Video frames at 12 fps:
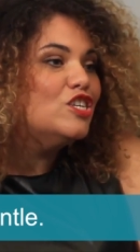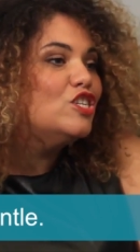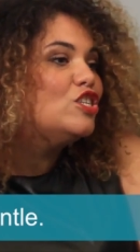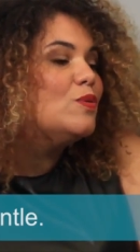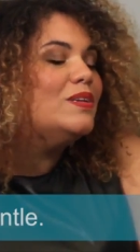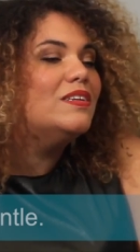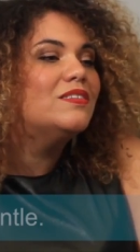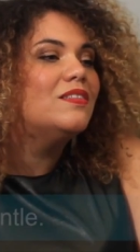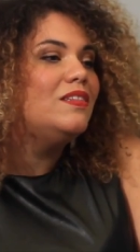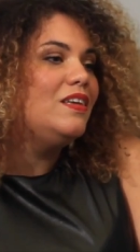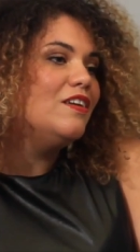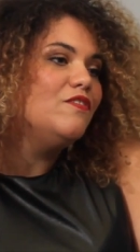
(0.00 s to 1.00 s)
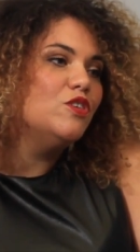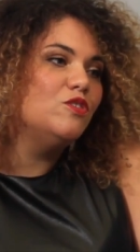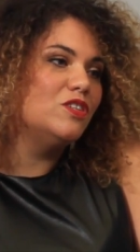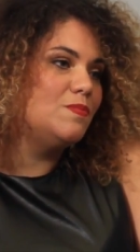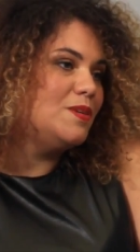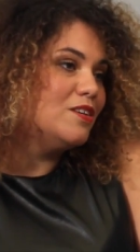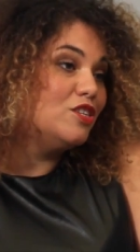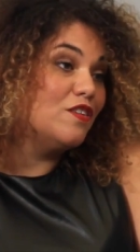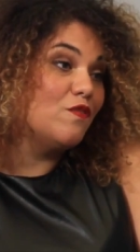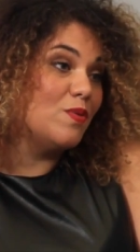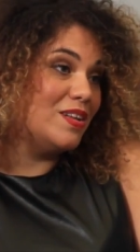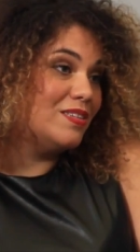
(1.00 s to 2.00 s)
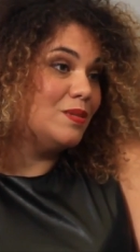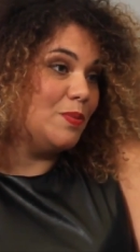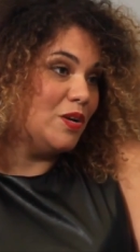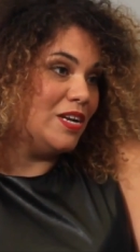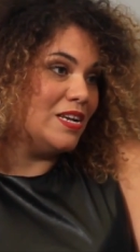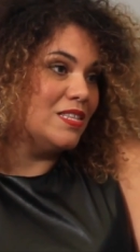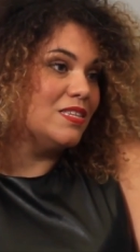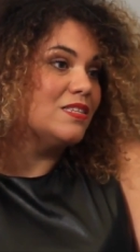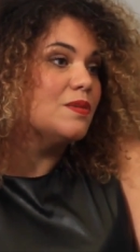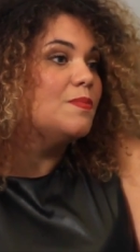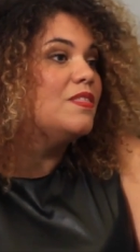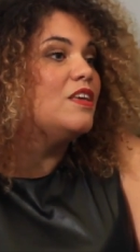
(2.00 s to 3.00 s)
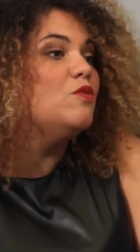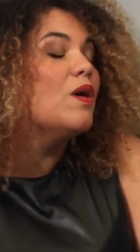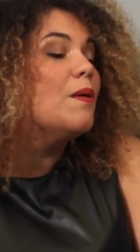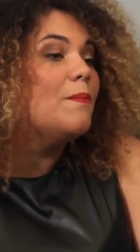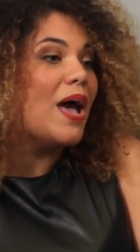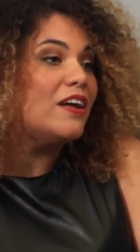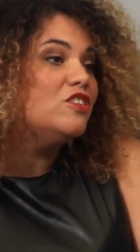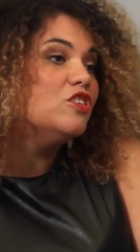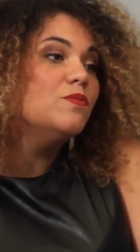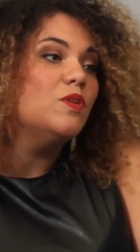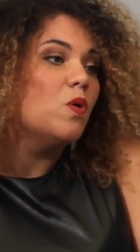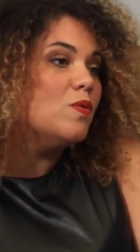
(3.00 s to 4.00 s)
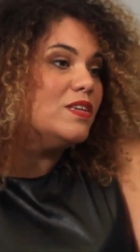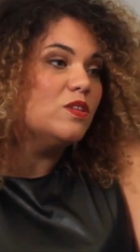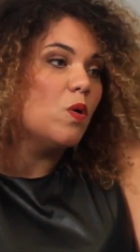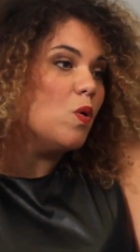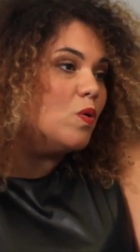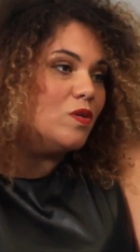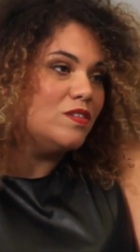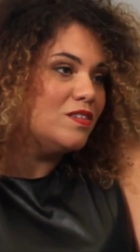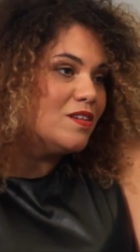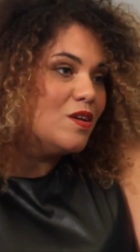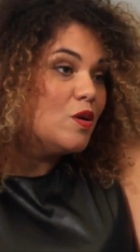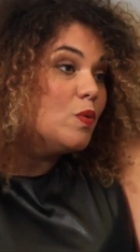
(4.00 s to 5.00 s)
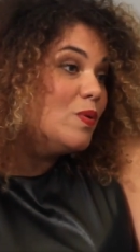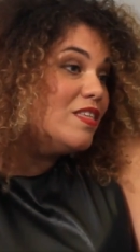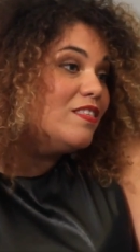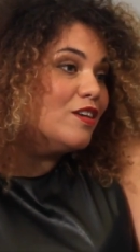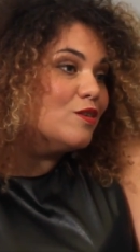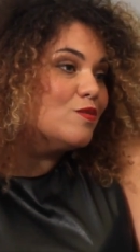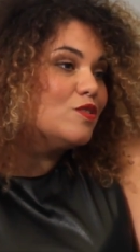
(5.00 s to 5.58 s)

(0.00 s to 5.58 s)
So it doesn't leave you just because you have one experience. It's something that you come back to and always hold with you.